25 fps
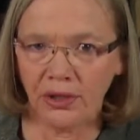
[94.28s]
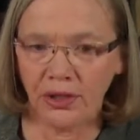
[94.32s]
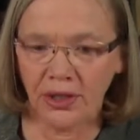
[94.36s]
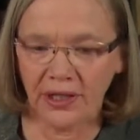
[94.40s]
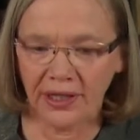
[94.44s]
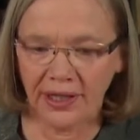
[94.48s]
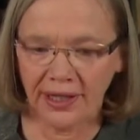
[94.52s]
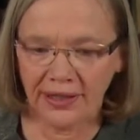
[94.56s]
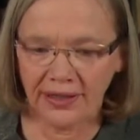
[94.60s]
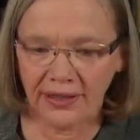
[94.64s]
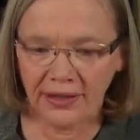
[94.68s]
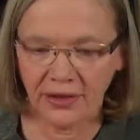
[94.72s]

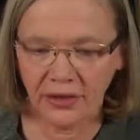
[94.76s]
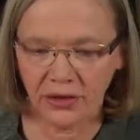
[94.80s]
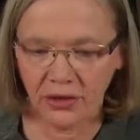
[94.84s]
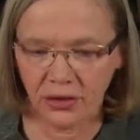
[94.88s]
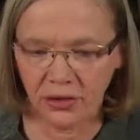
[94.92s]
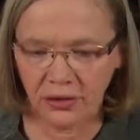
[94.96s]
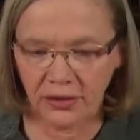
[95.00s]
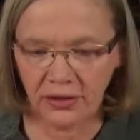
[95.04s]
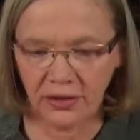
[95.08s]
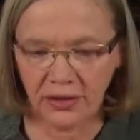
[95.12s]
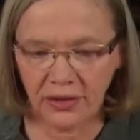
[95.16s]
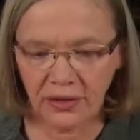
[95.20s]
educating
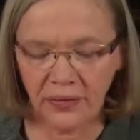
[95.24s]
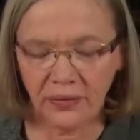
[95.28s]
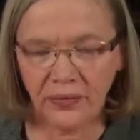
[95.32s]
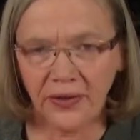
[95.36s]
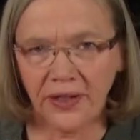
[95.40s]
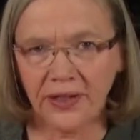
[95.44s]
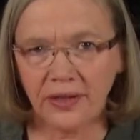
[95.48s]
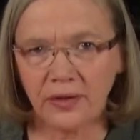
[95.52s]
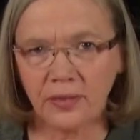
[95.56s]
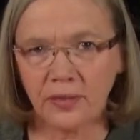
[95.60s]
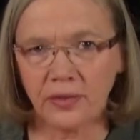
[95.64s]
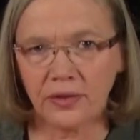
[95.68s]
students. In
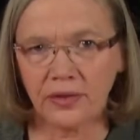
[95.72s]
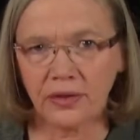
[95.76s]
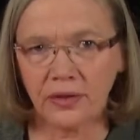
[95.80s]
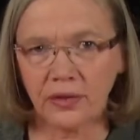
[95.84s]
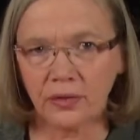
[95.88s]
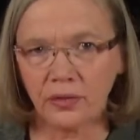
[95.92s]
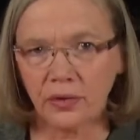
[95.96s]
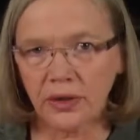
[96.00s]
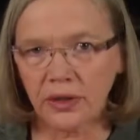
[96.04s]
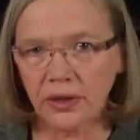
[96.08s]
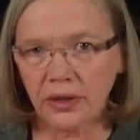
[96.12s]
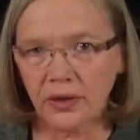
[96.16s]
fact, it
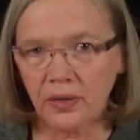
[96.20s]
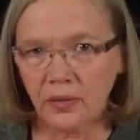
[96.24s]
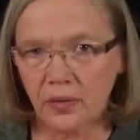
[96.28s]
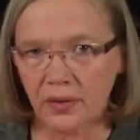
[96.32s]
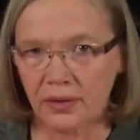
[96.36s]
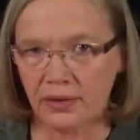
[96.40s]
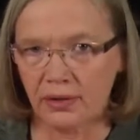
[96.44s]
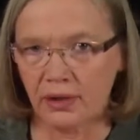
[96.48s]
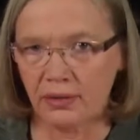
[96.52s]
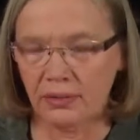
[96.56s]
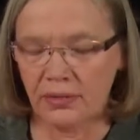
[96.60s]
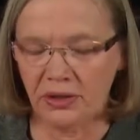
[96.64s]
wasn't written
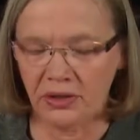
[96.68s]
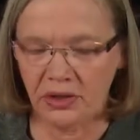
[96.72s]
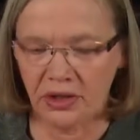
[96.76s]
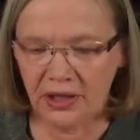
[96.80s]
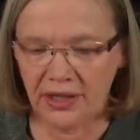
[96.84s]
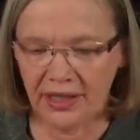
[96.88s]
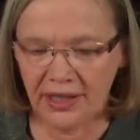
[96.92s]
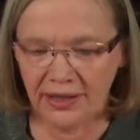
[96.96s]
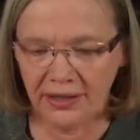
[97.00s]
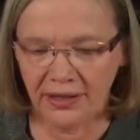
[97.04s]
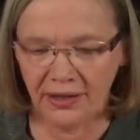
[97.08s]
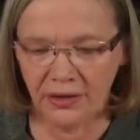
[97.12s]
with home
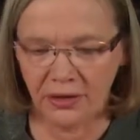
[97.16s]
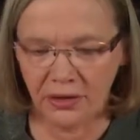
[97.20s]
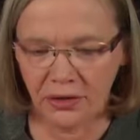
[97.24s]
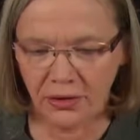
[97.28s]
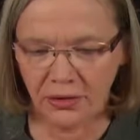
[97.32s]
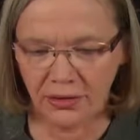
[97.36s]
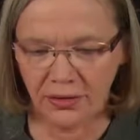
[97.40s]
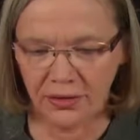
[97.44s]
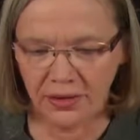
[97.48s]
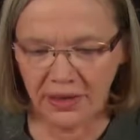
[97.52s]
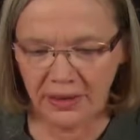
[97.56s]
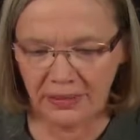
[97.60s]
educating
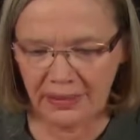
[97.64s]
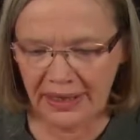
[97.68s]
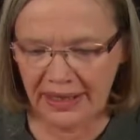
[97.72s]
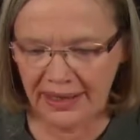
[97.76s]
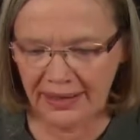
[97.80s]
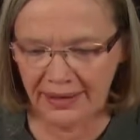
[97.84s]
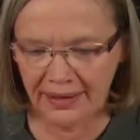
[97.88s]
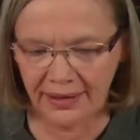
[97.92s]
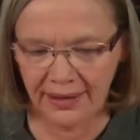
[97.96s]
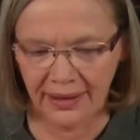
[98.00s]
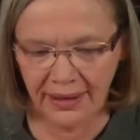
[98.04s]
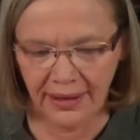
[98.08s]
students in
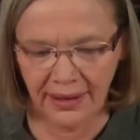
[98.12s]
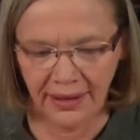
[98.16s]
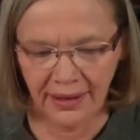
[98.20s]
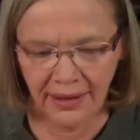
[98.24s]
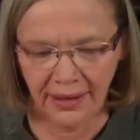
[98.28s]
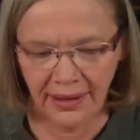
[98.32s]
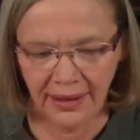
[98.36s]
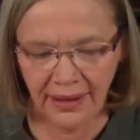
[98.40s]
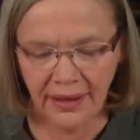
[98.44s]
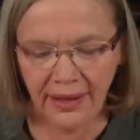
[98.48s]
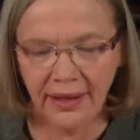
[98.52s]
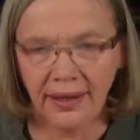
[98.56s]
mind.
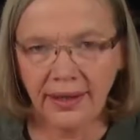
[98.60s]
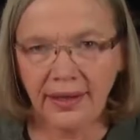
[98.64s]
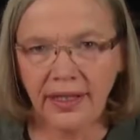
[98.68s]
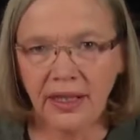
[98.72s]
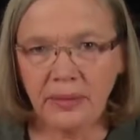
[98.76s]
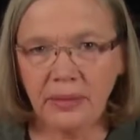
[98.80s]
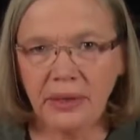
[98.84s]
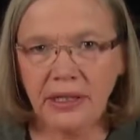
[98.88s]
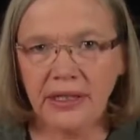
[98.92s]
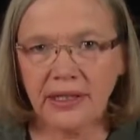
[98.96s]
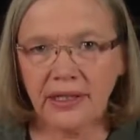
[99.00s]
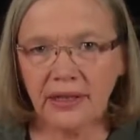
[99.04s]

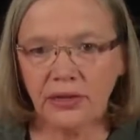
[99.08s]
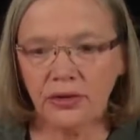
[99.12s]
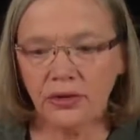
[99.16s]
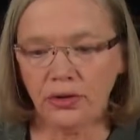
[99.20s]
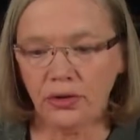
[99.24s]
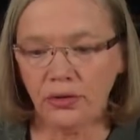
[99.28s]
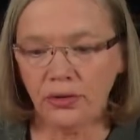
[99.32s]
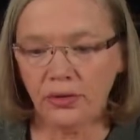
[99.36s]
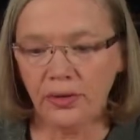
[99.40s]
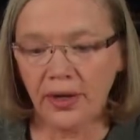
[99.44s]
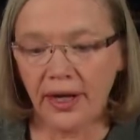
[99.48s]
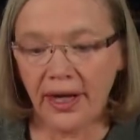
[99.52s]
Let me tell
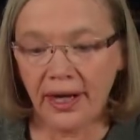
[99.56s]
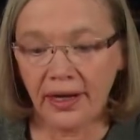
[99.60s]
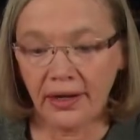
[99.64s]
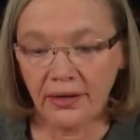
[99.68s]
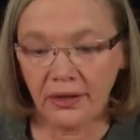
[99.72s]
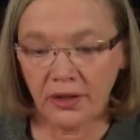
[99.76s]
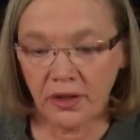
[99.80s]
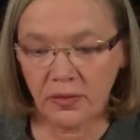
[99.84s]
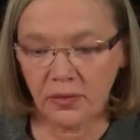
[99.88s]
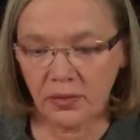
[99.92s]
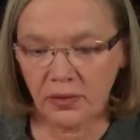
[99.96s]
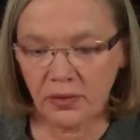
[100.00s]
you how
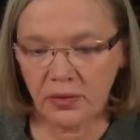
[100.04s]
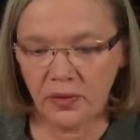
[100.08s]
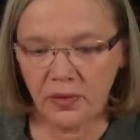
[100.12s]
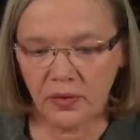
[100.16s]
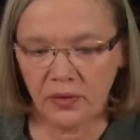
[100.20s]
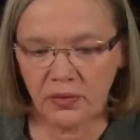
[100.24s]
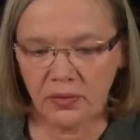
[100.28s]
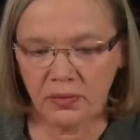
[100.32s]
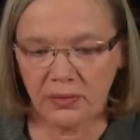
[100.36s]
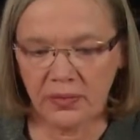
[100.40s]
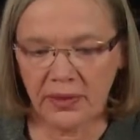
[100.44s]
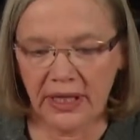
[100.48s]
this book
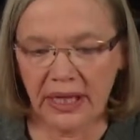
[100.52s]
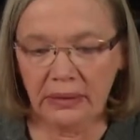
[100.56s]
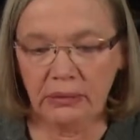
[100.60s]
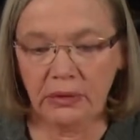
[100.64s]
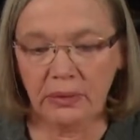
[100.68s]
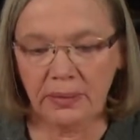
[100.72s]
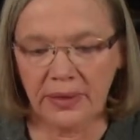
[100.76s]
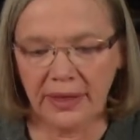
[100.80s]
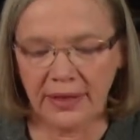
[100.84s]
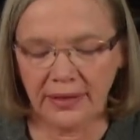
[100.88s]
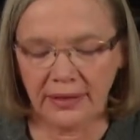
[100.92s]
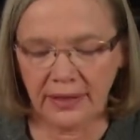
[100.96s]
came
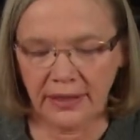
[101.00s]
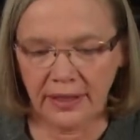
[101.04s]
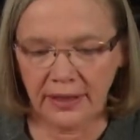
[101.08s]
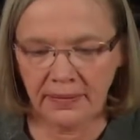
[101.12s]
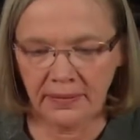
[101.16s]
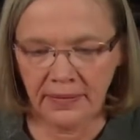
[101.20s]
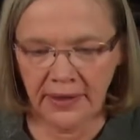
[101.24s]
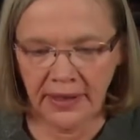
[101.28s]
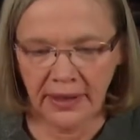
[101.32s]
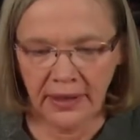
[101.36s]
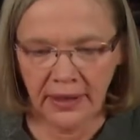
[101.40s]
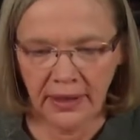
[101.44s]
about.
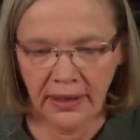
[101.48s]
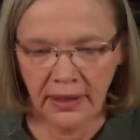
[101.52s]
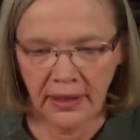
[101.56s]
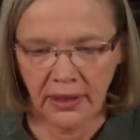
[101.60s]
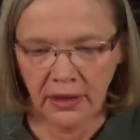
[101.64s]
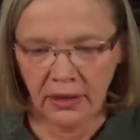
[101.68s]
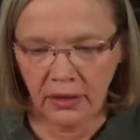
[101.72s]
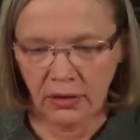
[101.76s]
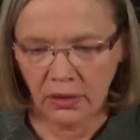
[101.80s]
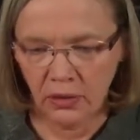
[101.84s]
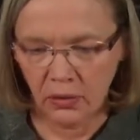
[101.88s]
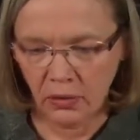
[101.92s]

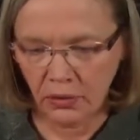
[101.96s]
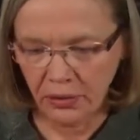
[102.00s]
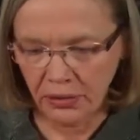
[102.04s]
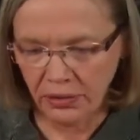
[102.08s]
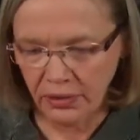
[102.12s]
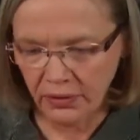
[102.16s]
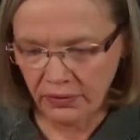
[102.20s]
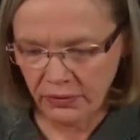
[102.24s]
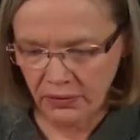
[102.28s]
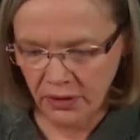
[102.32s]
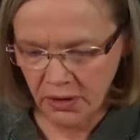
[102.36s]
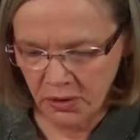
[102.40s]
The
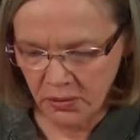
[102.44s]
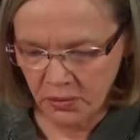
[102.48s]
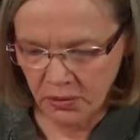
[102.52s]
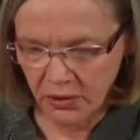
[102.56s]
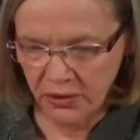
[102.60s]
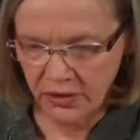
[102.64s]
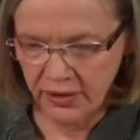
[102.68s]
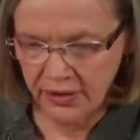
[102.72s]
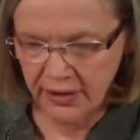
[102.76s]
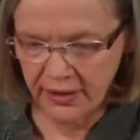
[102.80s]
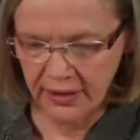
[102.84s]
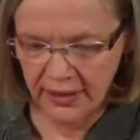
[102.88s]
author of this
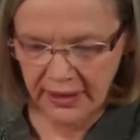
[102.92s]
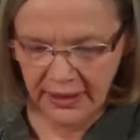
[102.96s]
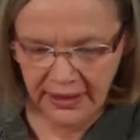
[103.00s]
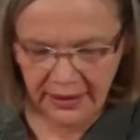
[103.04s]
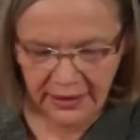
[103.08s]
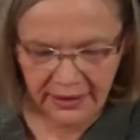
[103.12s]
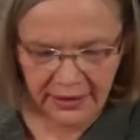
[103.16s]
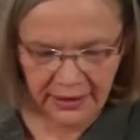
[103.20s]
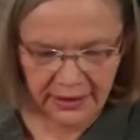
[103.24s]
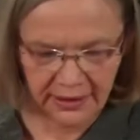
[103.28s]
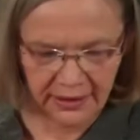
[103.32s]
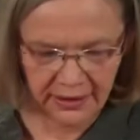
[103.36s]
book is an
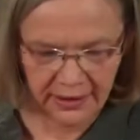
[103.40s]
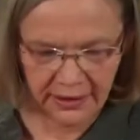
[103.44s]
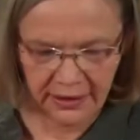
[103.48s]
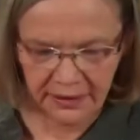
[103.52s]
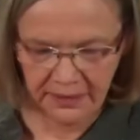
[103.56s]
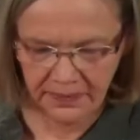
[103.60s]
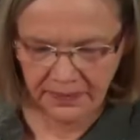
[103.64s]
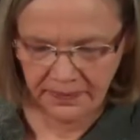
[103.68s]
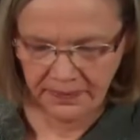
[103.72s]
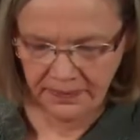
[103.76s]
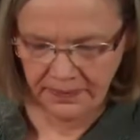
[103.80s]
accountant.